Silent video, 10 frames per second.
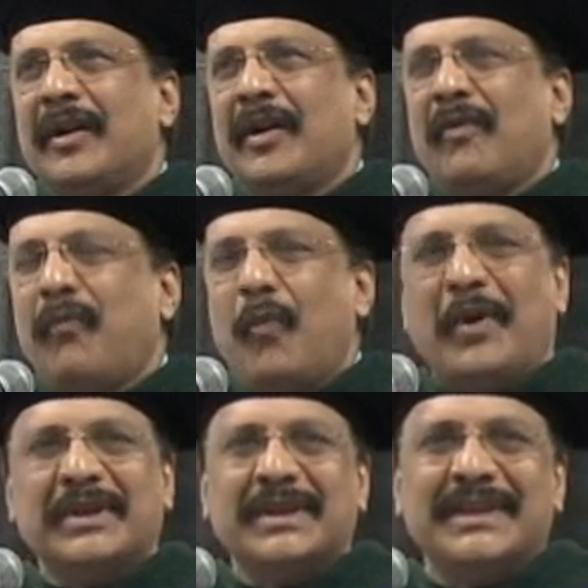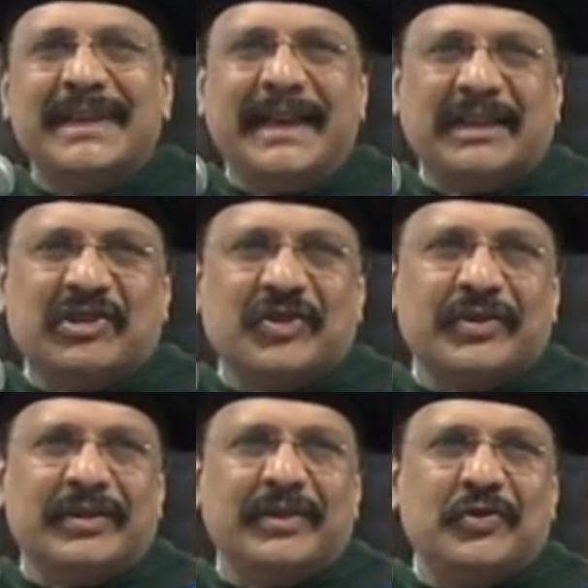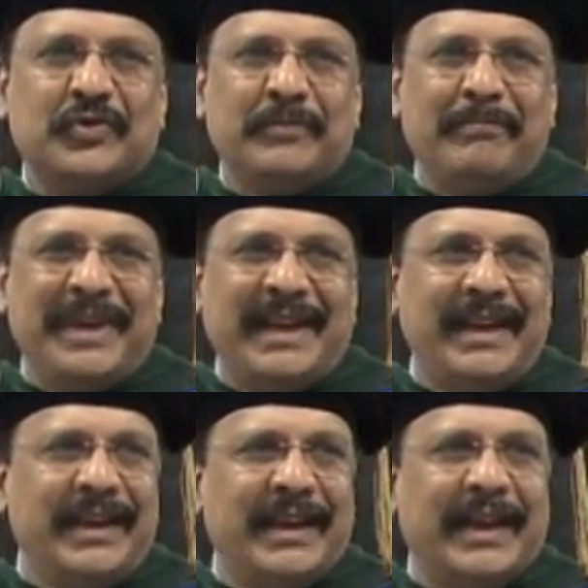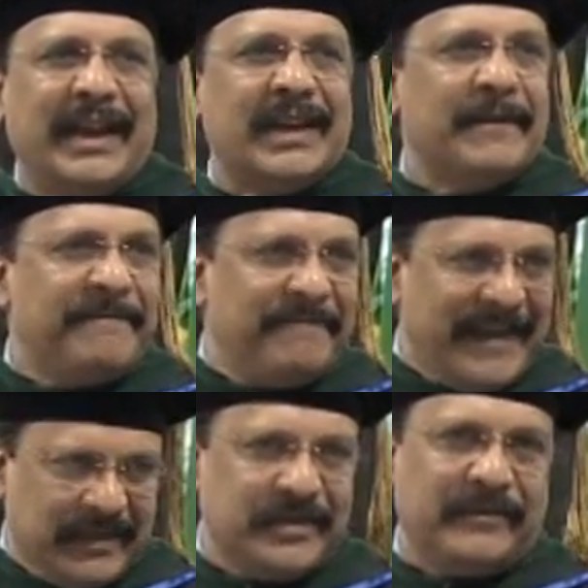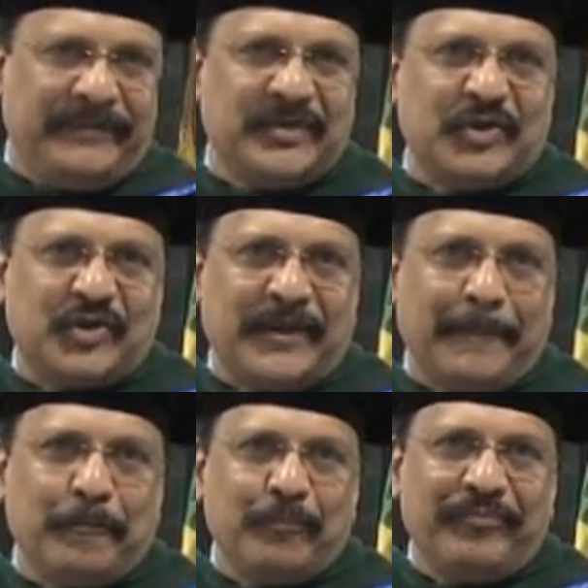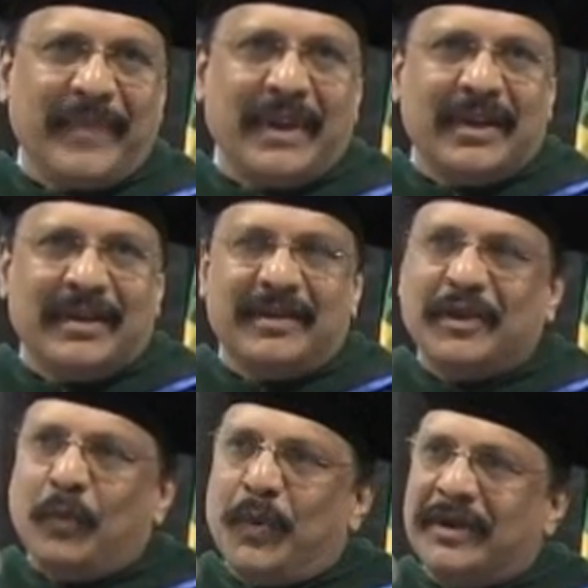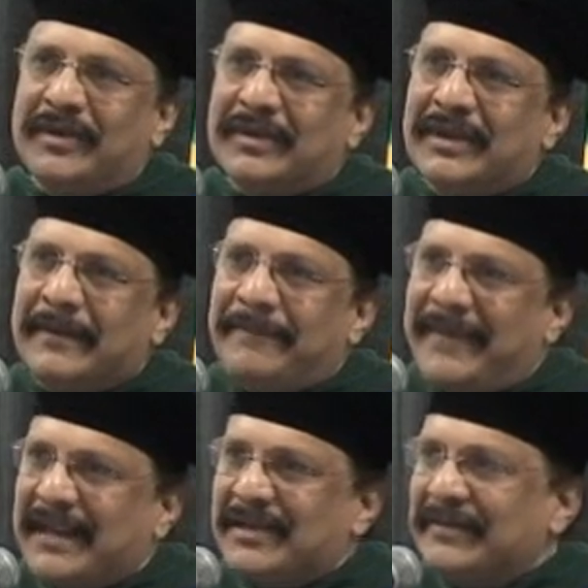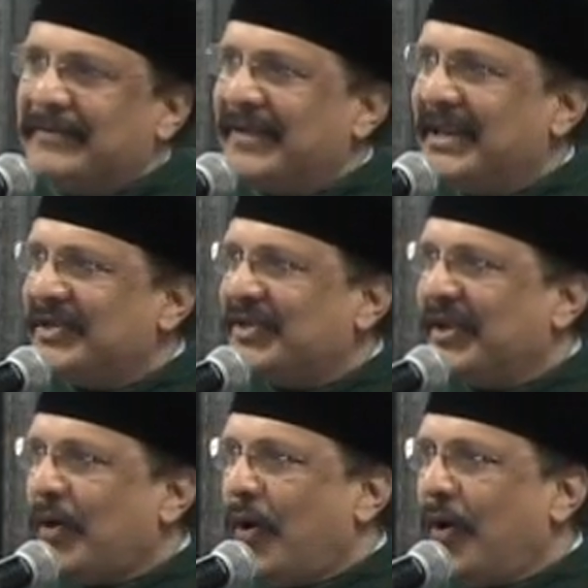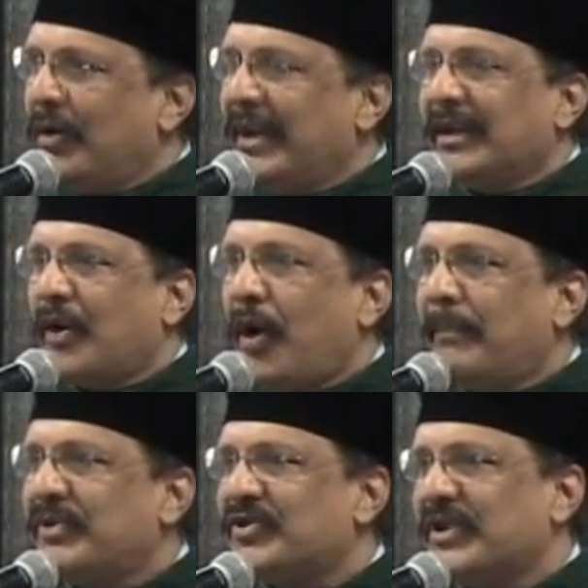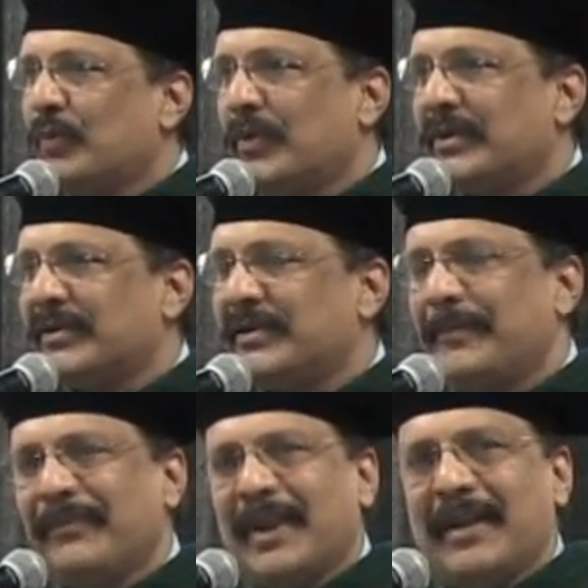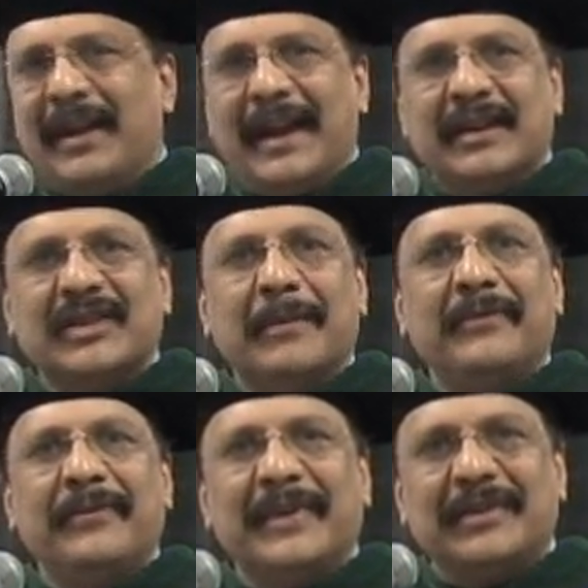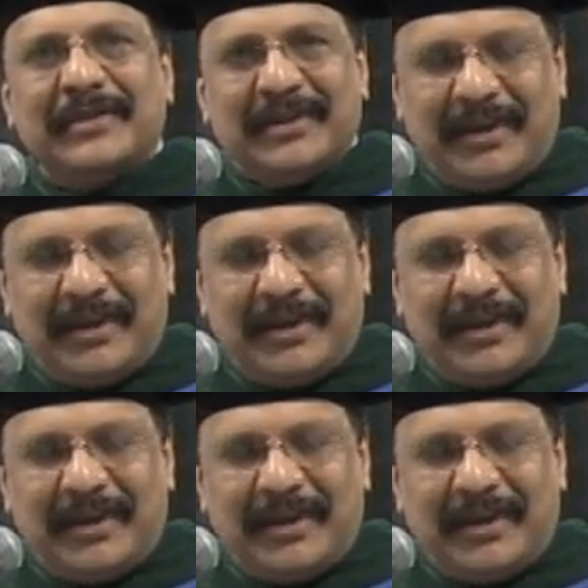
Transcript: of what it takes to be an effective physician. The word effective is an all-encompassing word. And some of it,